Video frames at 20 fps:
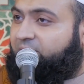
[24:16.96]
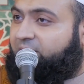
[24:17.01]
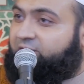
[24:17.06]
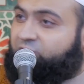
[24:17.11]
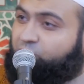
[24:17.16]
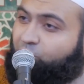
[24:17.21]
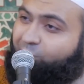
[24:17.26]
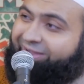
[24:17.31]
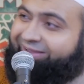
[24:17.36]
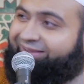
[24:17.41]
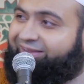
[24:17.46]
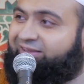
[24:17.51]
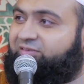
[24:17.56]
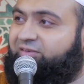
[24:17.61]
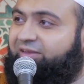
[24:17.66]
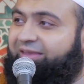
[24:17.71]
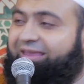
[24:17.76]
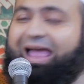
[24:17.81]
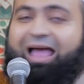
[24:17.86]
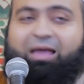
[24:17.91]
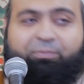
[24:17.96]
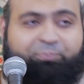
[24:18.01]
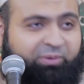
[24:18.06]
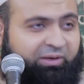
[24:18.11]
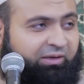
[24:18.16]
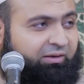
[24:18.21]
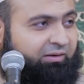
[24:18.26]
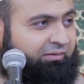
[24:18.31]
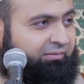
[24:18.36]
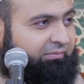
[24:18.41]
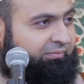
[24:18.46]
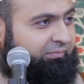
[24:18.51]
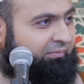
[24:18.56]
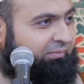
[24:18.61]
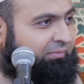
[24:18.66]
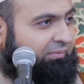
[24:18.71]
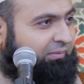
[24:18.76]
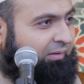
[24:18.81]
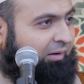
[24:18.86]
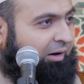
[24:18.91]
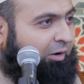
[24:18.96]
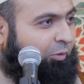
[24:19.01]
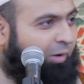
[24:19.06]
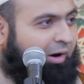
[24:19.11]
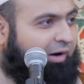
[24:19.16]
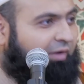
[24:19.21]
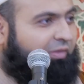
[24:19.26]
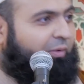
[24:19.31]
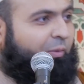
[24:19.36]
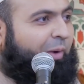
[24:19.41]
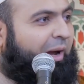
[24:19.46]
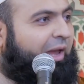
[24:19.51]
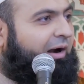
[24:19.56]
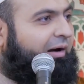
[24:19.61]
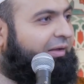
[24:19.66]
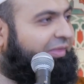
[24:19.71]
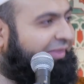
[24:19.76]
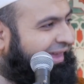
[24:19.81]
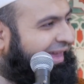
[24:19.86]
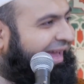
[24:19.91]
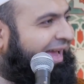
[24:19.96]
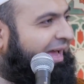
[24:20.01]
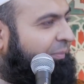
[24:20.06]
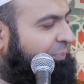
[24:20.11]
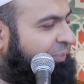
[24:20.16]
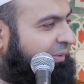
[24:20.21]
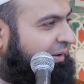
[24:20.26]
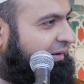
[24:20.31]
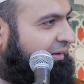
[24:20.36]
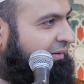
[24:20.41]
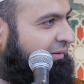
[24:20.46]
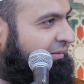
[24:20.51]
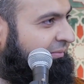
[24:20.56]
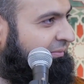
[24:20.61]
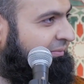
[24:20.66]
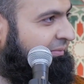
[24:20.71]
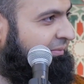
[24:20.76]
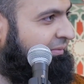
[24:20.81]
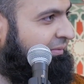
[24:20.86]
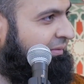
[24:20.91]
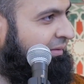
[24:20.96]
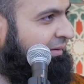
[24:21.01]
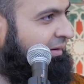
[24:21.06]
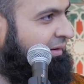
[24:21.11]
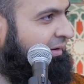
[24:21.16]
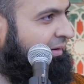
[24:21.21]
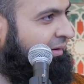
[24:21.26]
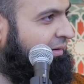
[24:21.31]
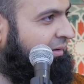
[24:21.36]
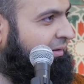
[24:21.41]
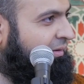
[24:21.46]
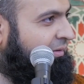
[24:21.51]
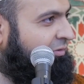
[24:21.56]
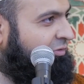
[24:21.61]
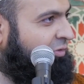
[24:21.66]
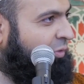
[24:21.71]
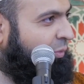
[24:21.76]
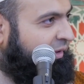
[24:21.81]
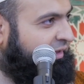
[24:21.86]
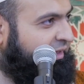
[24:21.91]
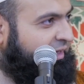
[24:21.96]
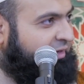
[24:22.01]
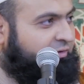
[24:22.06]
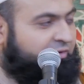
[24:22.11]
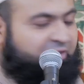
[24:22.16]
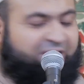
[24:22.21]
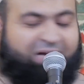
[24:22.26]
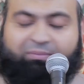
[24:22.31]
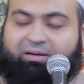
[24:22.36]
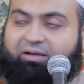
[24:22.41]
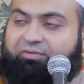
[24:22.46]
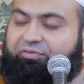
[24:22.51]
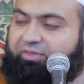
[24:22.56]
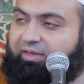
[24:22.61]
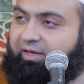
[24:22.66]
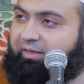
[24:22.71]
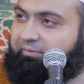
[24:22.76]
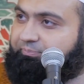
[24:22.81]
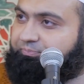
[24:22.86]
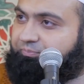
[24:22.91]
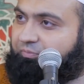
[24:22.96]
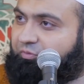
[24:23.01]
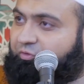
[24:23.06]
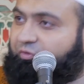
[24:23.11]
It's why is he happy? Or why are they happy? So we need to come off that.